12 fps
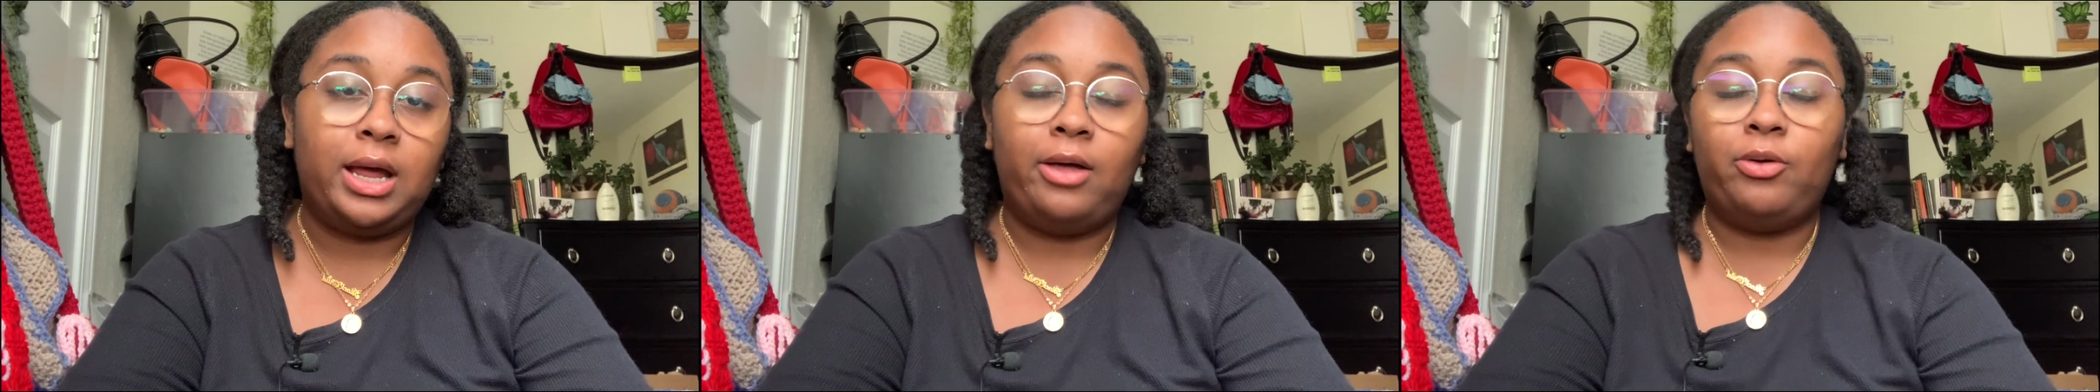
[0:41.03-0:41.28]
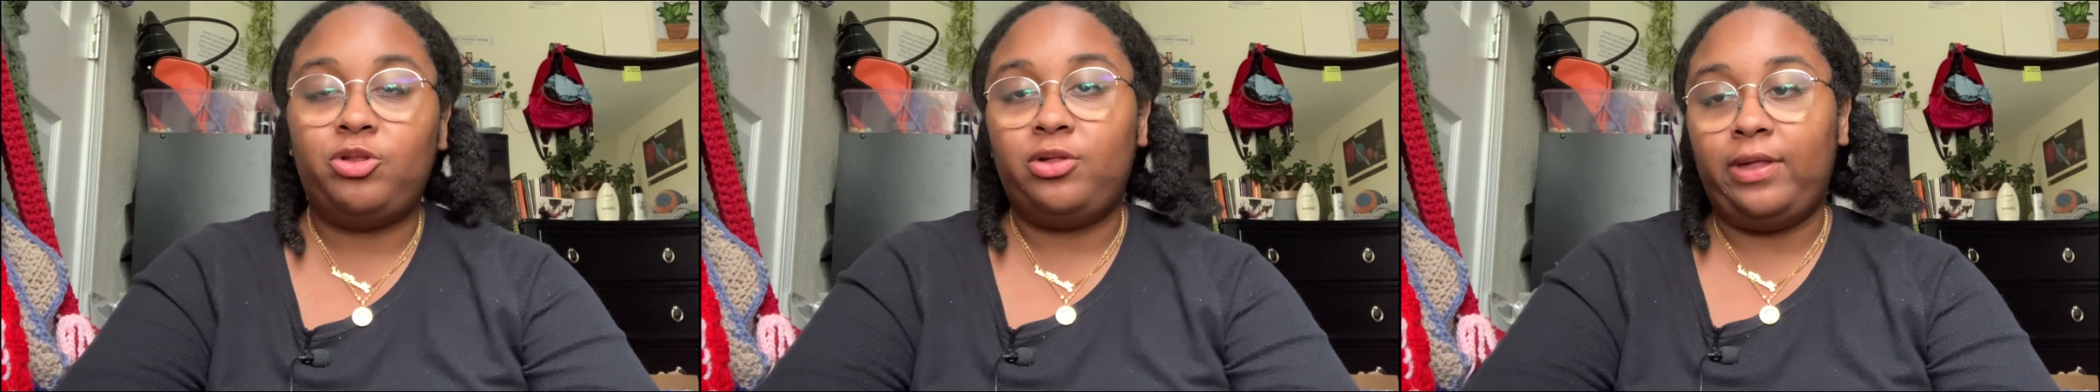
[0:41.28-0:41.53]
was
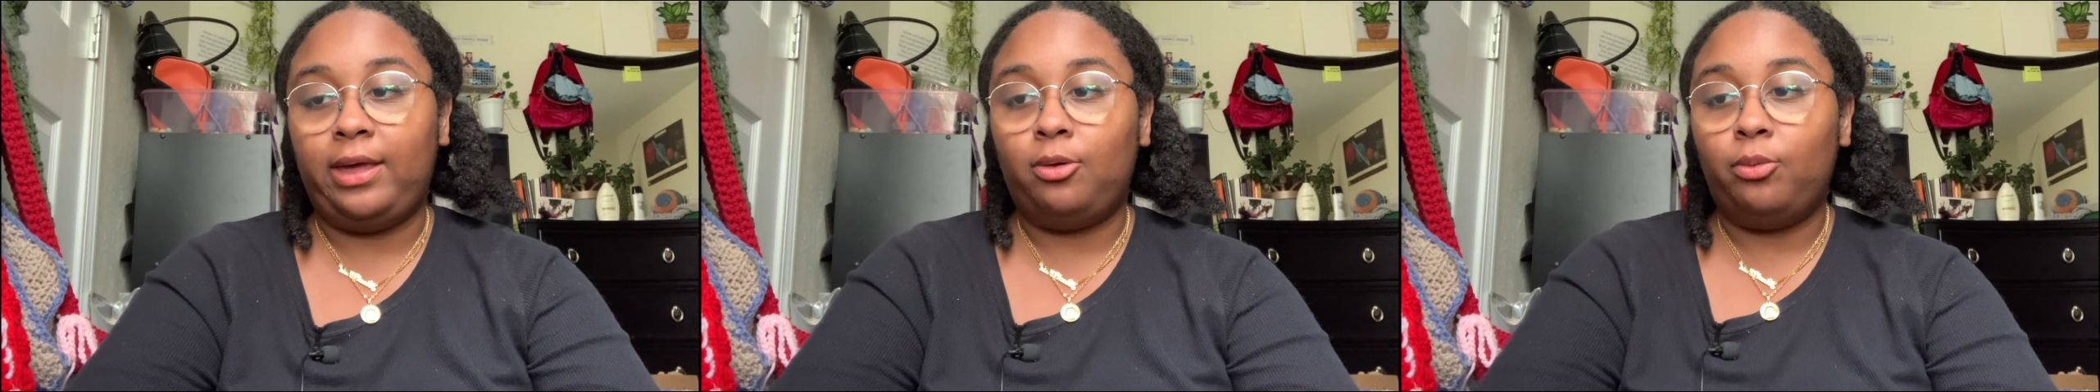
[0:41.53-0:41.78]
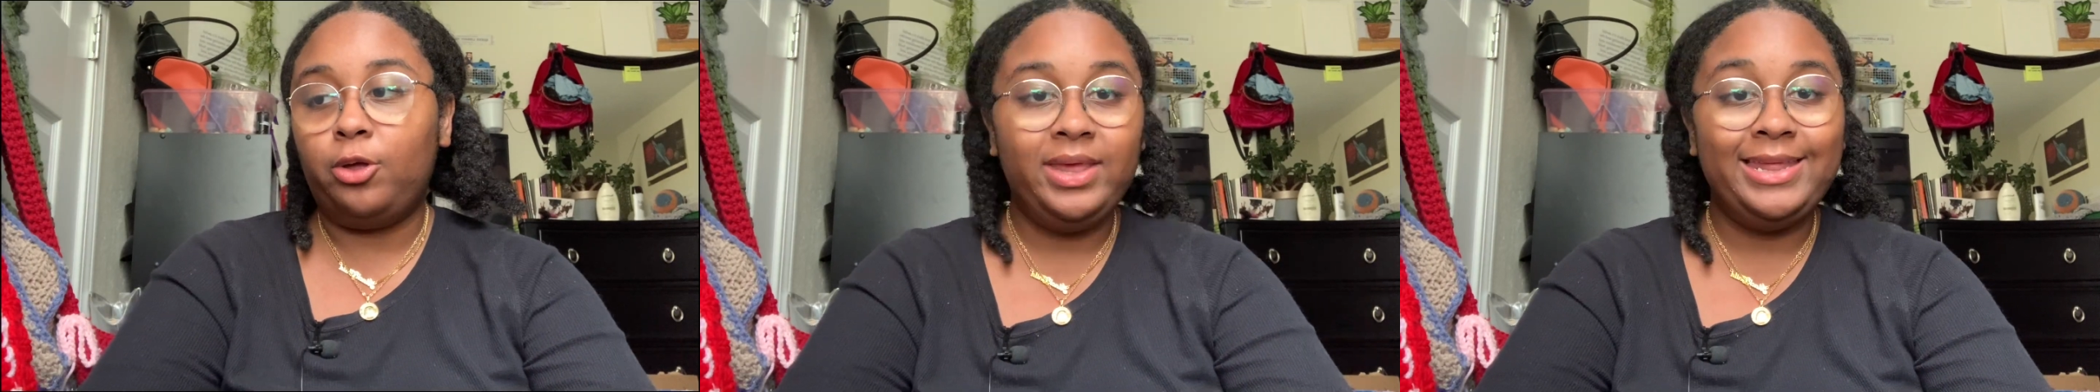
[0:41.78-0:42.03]
just like,
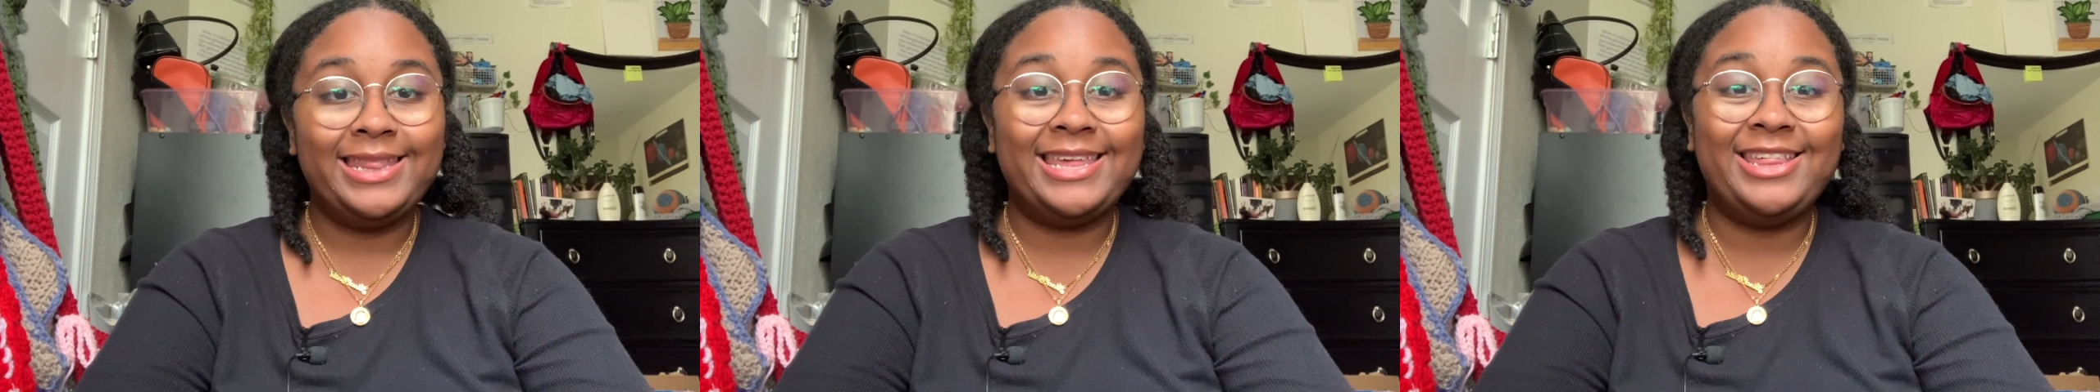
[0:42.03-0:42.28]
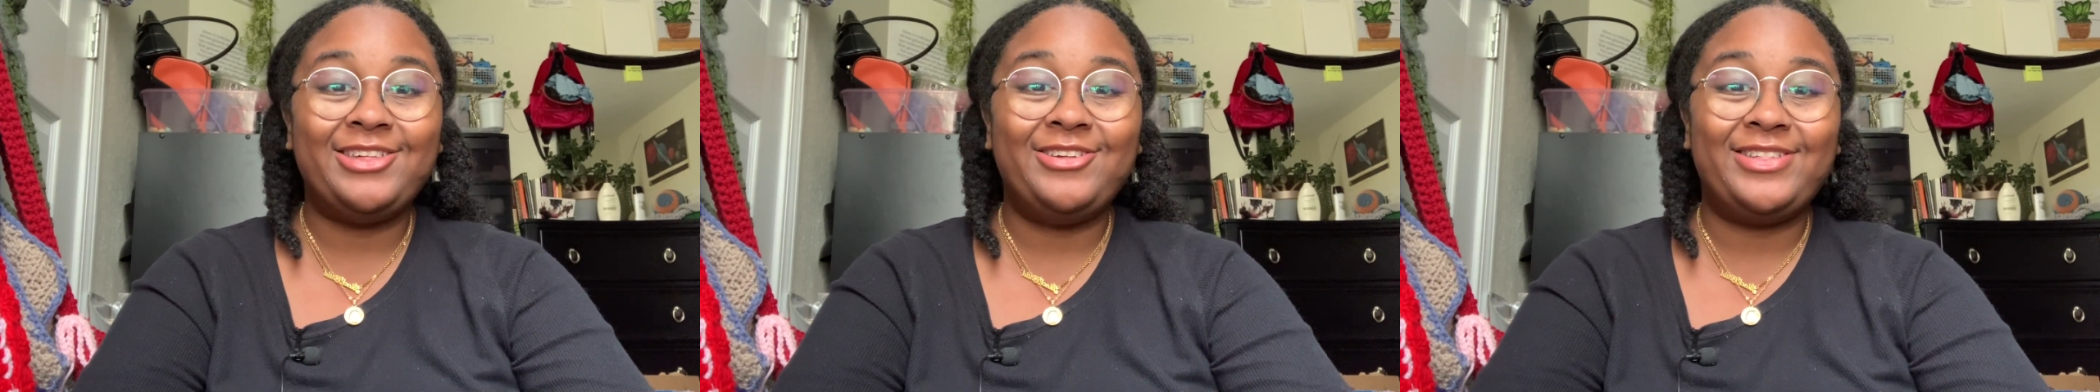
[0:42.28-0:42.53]
well, let's
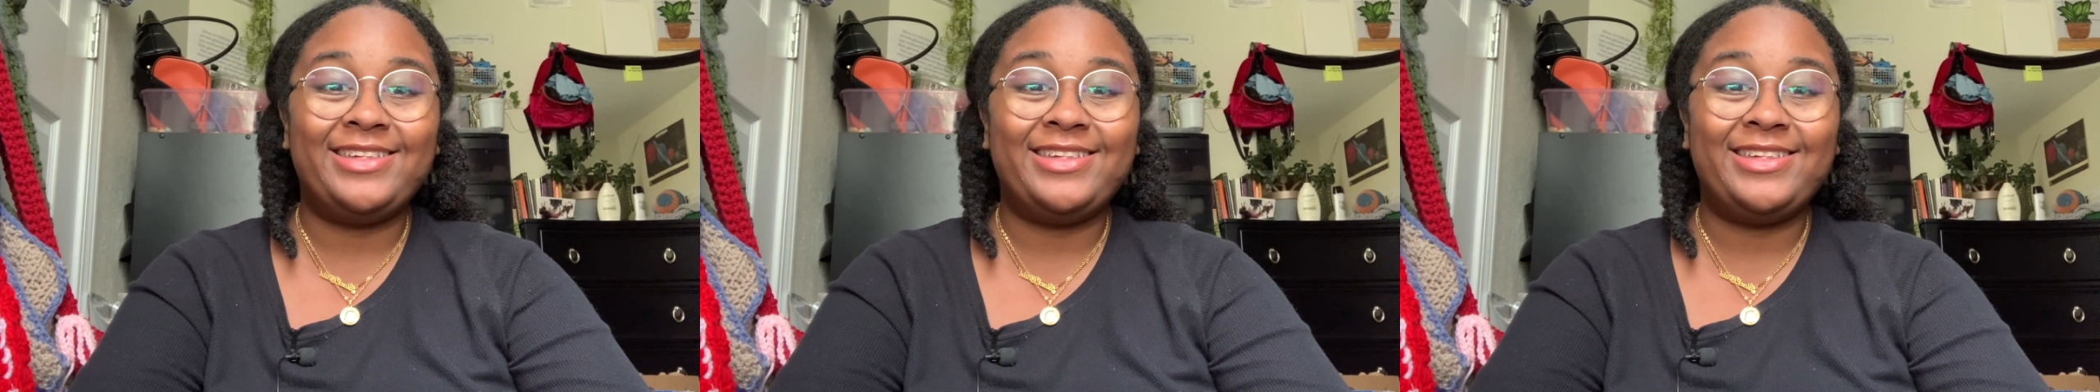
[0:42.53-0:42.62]
use this